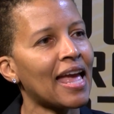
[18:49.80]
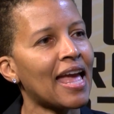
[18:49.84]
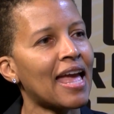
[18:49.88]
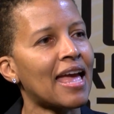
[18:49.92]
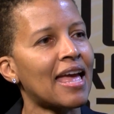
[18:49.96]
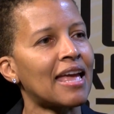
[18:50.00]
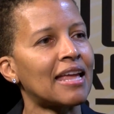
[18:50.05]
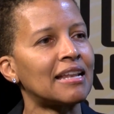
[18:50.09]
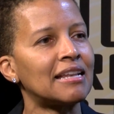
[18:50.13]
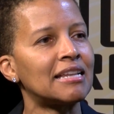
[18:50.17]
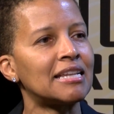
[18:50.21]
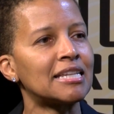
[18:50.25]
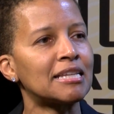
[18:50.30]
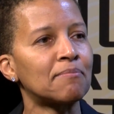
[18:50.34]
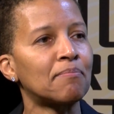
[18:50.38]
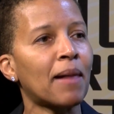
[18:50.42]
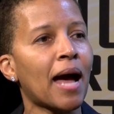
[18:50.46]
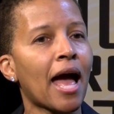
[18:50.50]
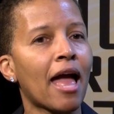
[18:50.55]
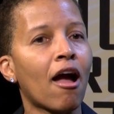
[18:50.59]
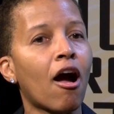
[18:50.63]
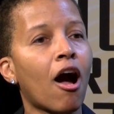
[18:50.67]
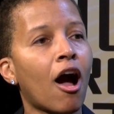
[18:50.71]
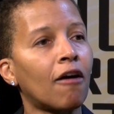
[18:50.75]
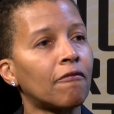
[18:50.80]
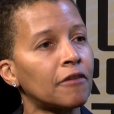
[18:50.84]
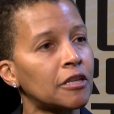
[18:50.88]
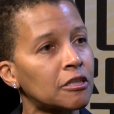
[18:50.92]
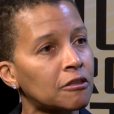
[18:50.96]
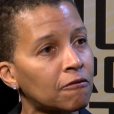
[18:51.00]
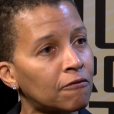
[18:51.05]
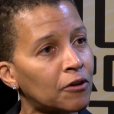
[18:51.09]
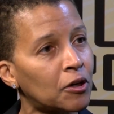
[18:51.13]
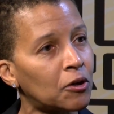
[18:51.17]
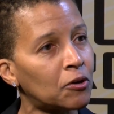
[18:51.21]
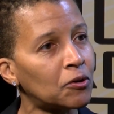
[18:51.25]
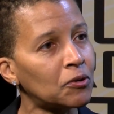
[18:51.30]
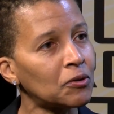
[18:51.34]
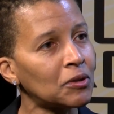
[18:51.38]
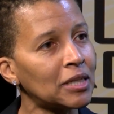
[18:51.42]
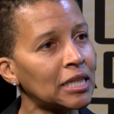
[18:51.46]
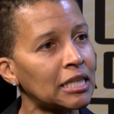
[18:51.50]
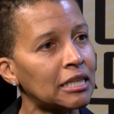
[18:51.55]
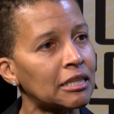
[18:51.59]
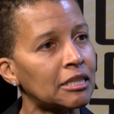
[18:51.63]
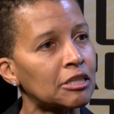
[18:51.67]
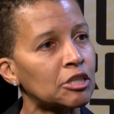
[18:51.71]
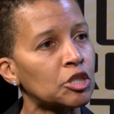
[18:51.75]
And my office
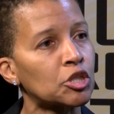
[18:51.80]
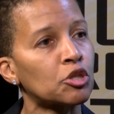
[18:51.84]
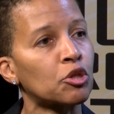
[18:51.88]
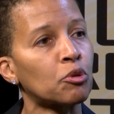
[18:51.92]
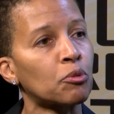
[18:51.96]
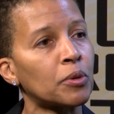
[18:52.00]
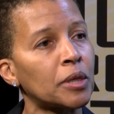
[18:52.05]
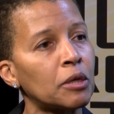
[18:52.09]
phone is